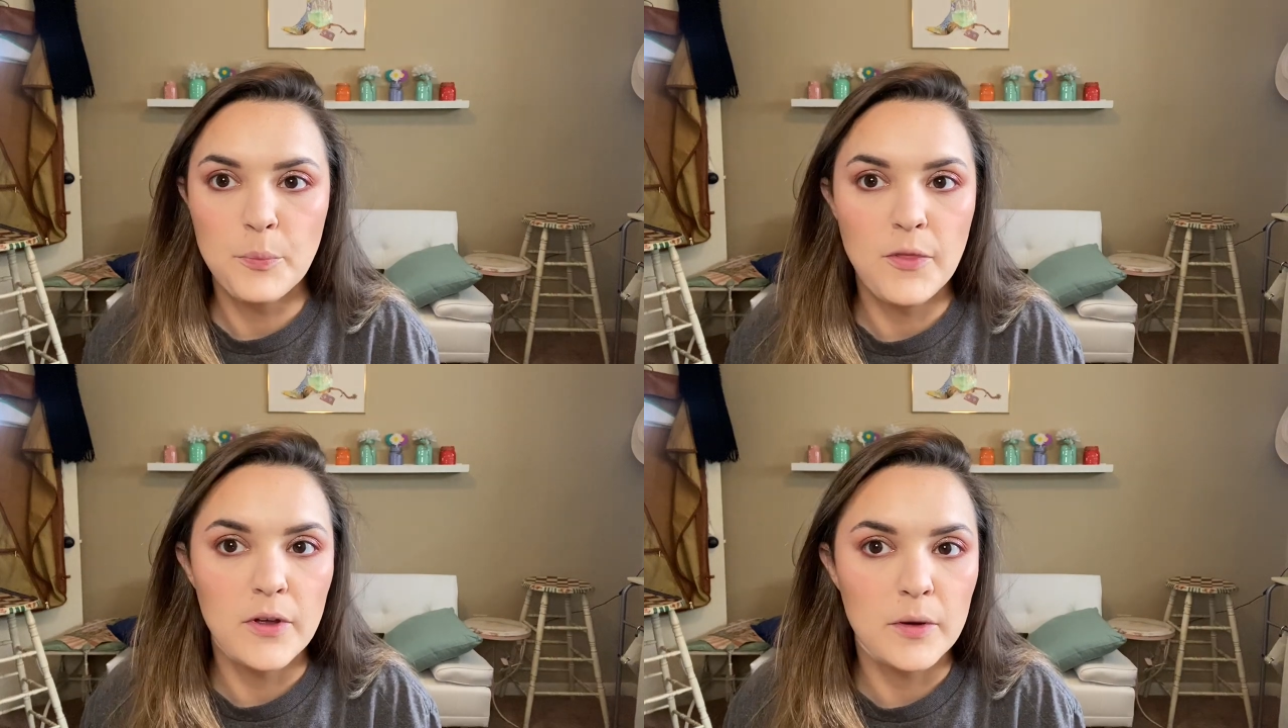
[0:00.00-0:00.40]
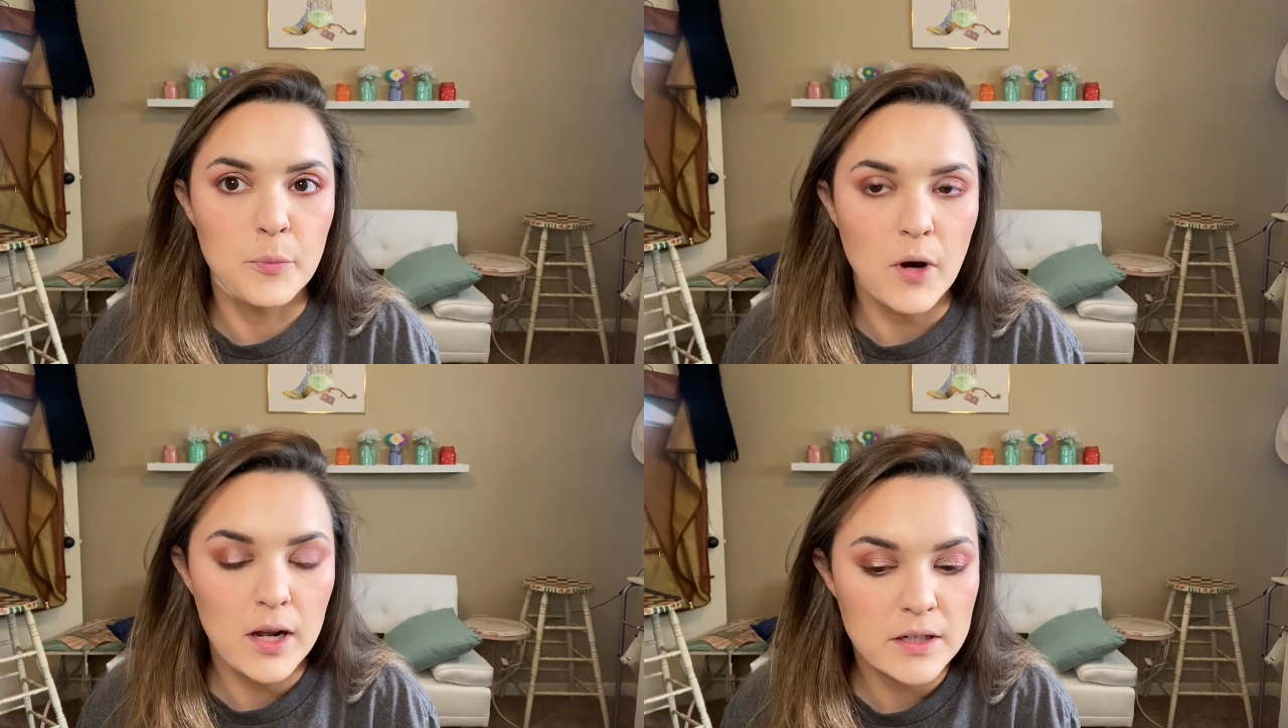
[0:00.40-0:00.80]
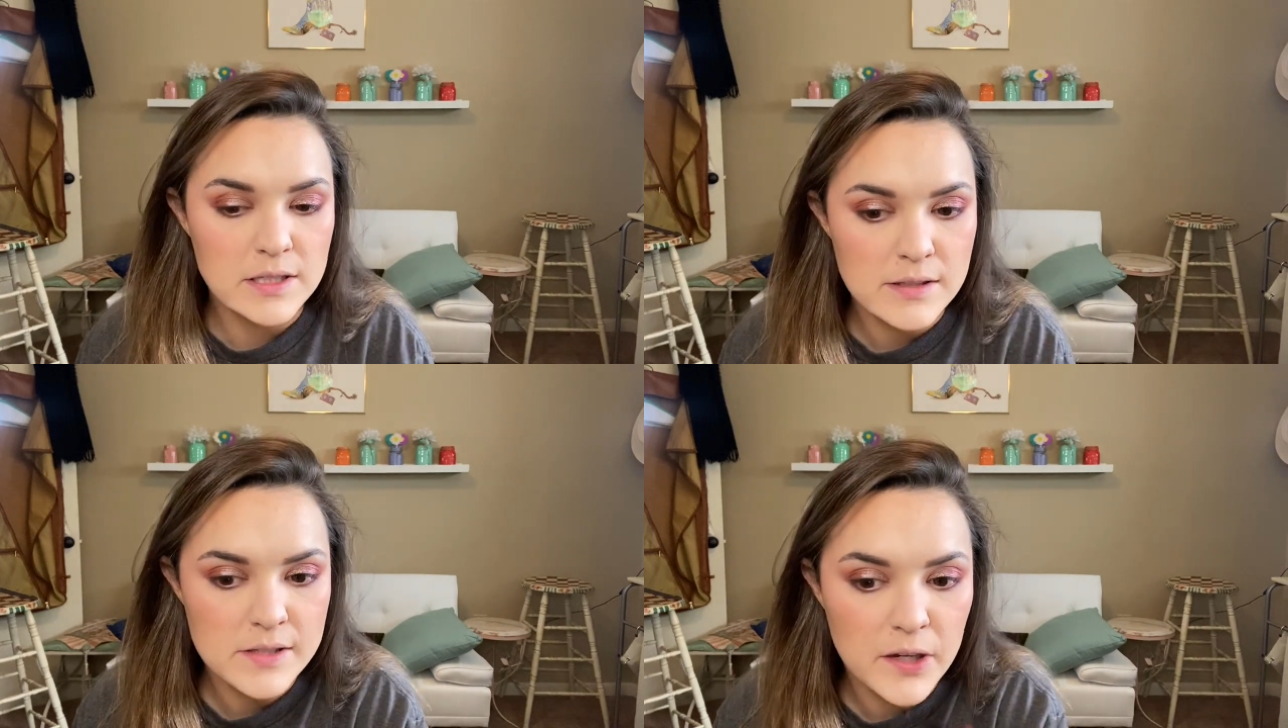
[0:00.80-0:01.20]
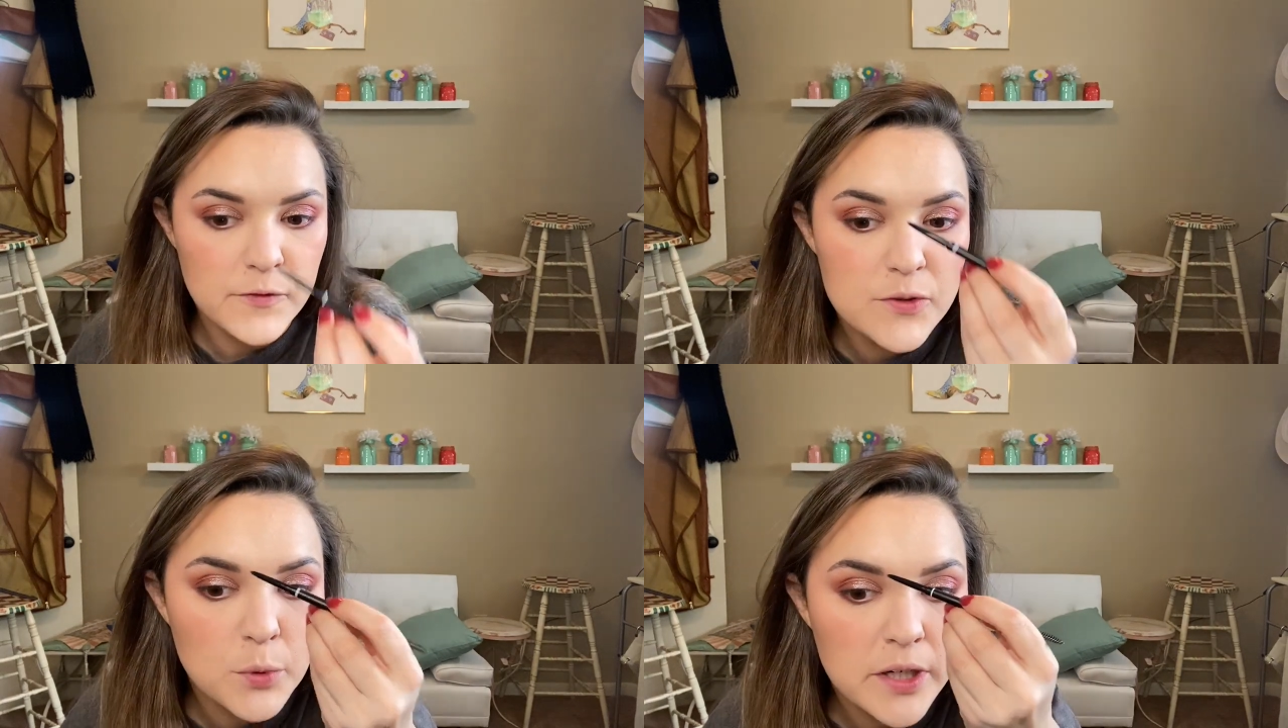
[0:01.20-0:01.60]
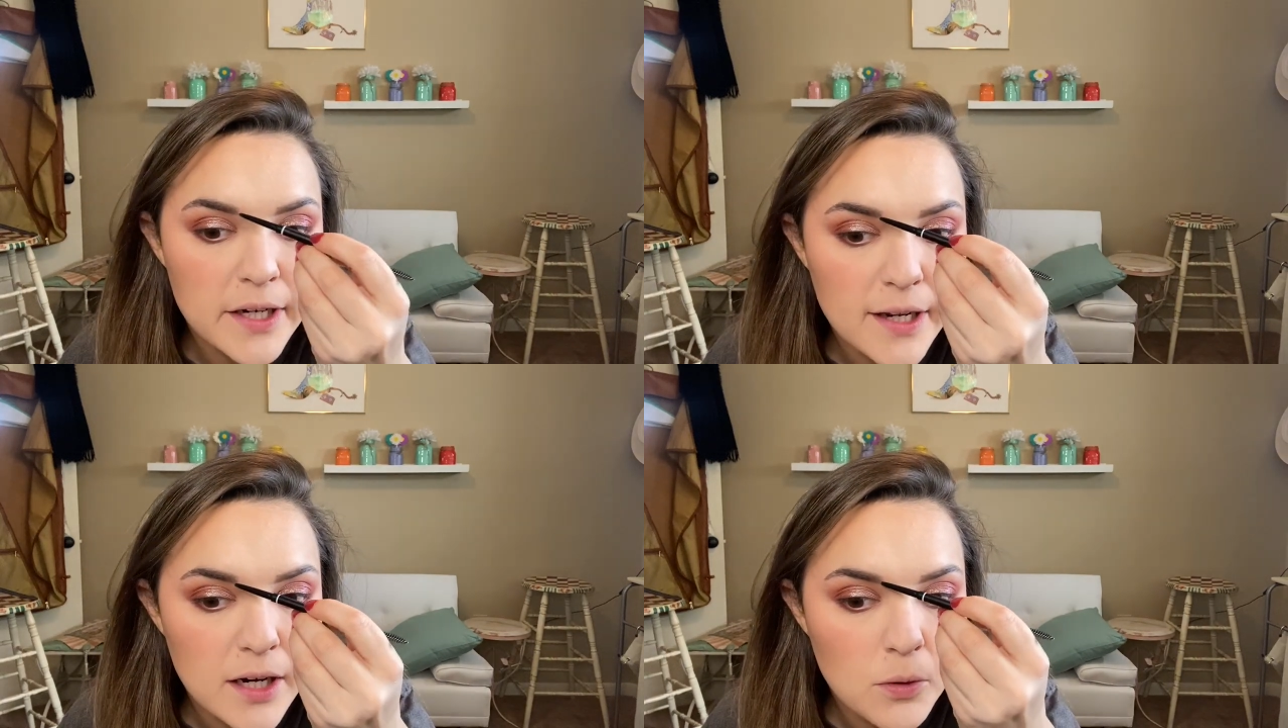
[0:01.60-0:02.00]
The product itself is
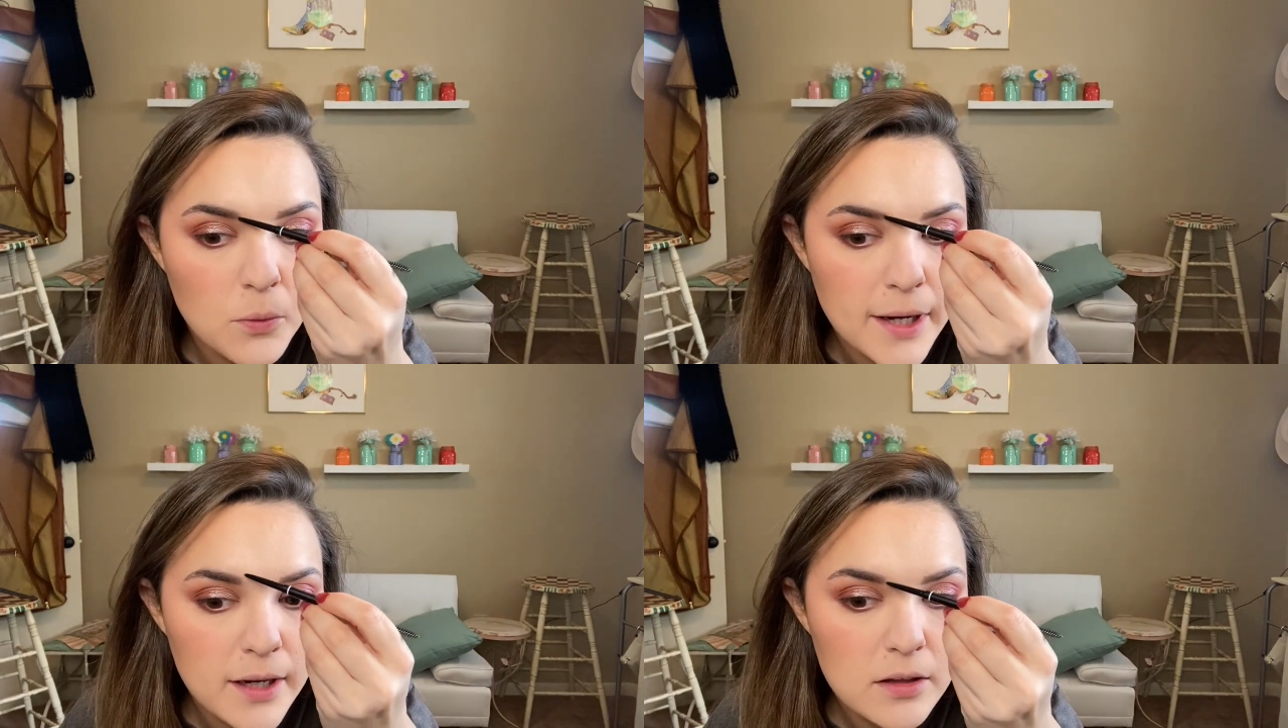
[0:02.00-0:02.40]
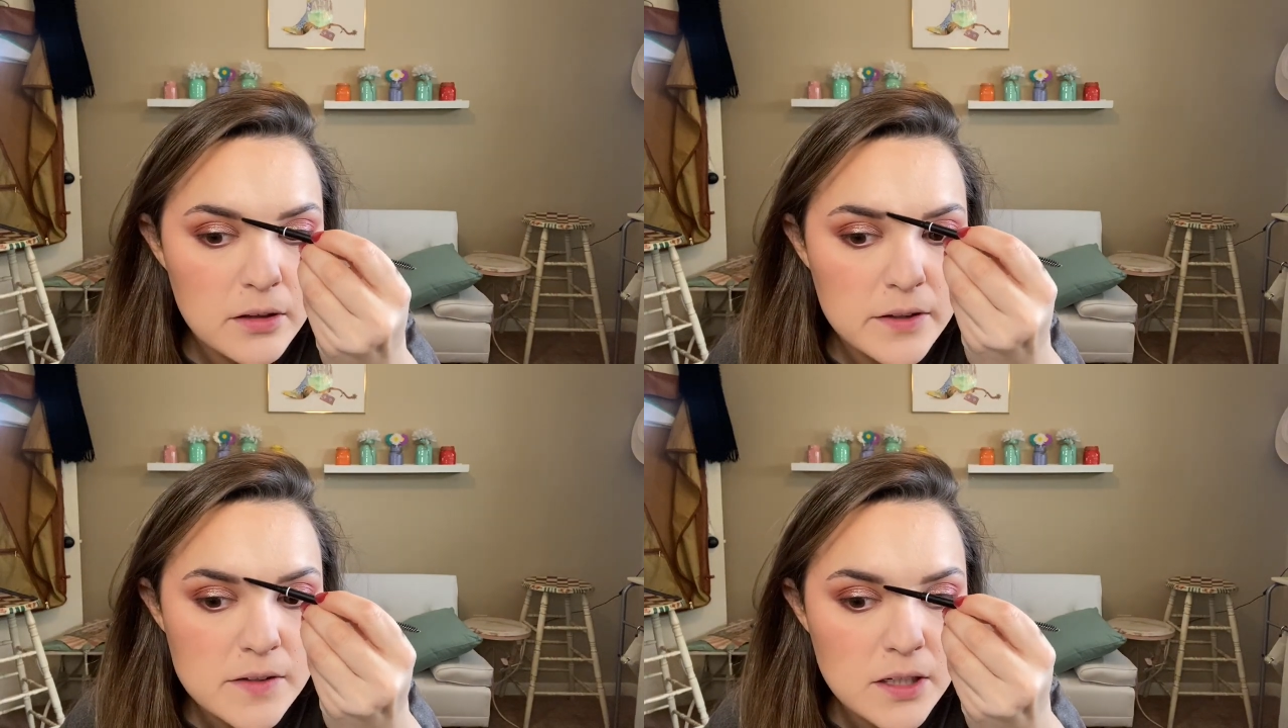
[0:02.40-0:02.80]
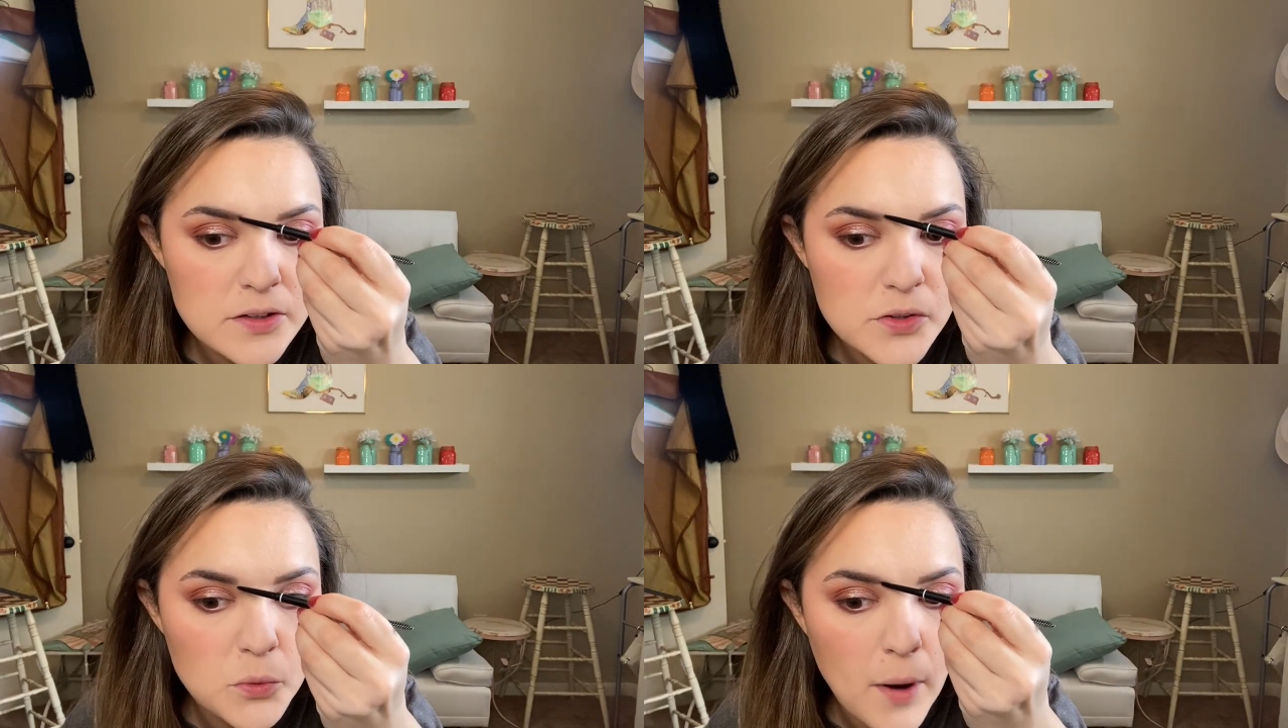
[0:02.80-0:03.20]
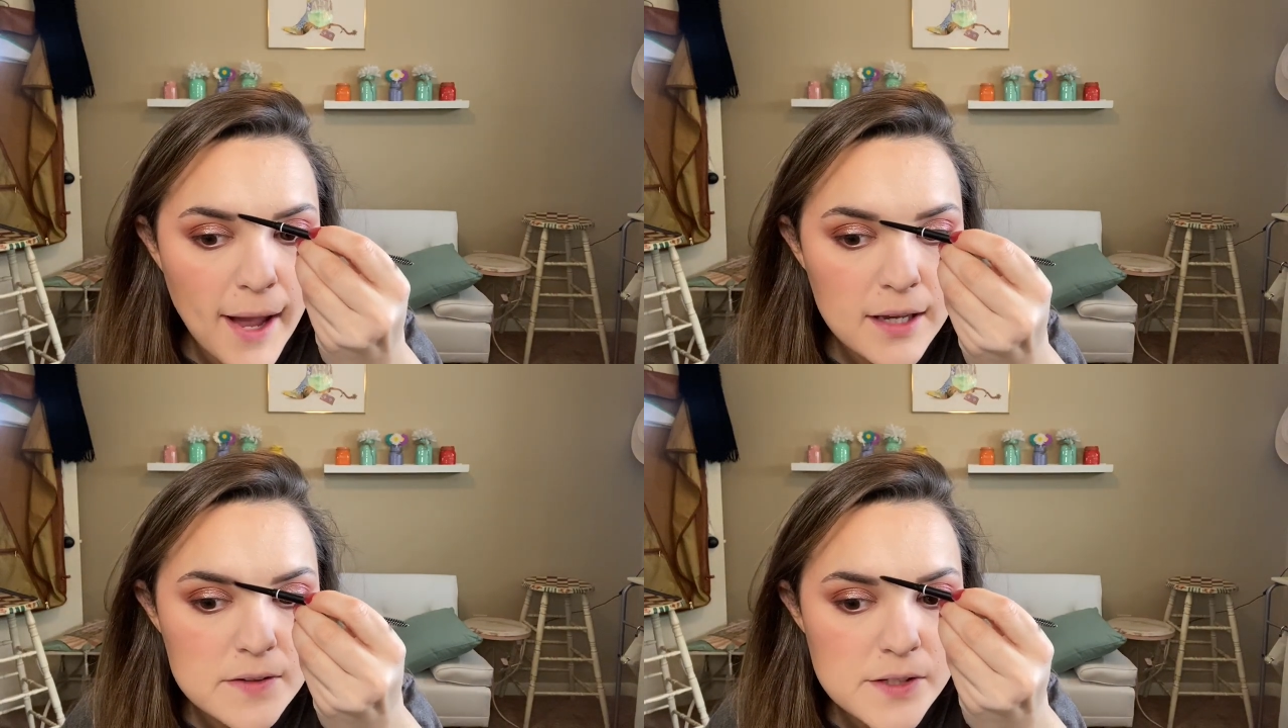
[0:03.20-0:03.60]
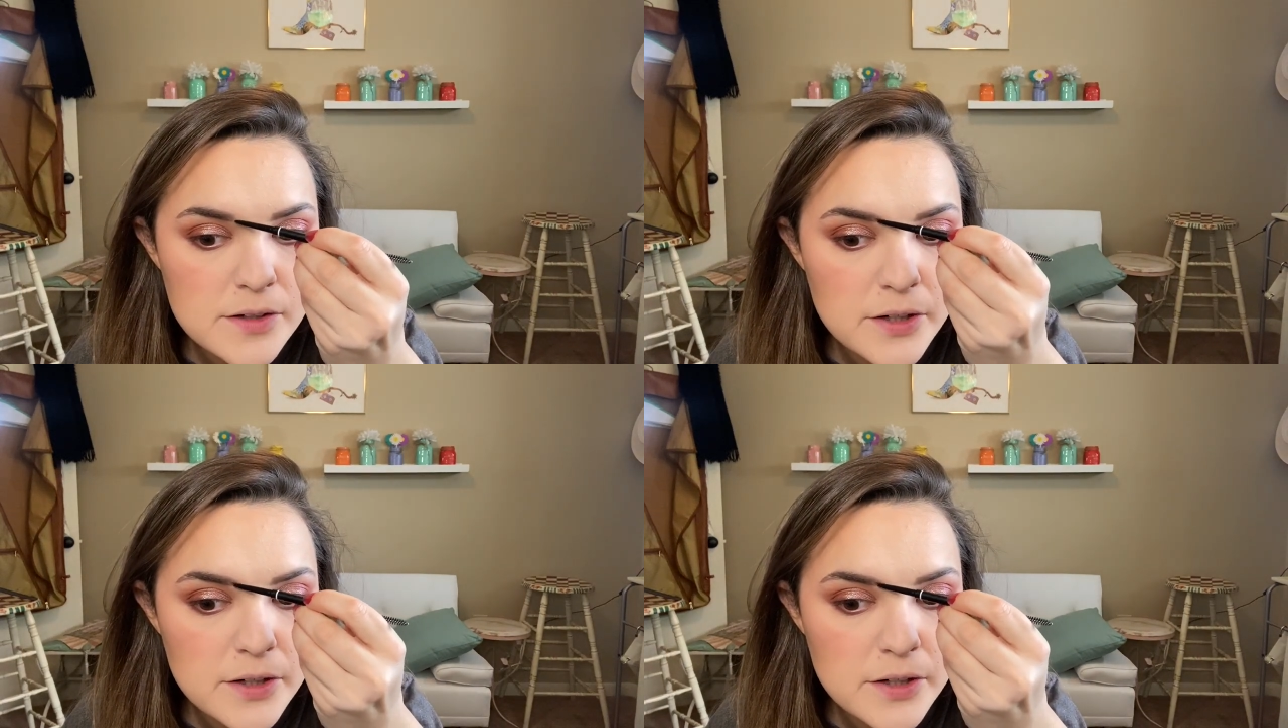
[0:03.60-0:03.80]
working out well. It's not too waxy or